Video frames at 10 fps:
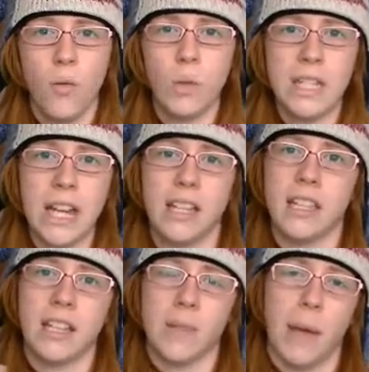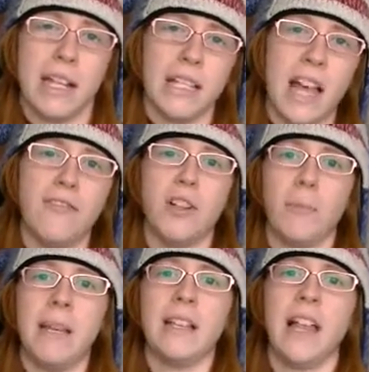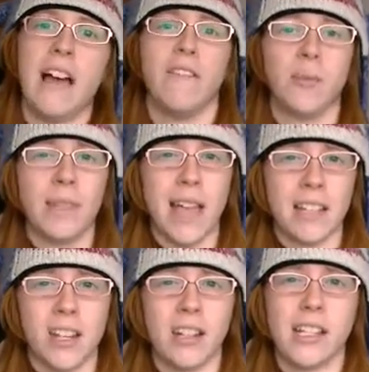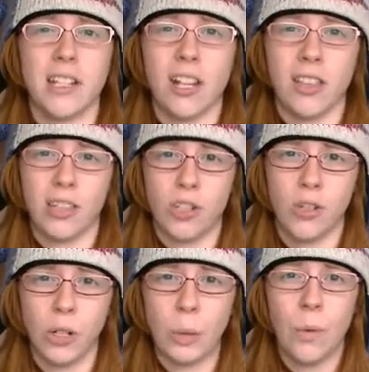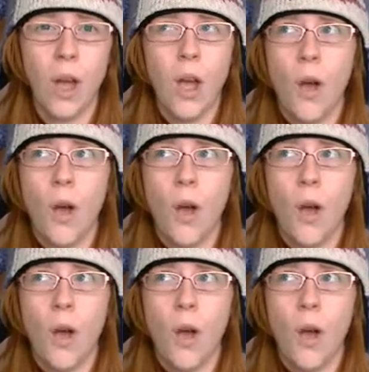we tend to think the best lives are big lives, but that's not necessarily true.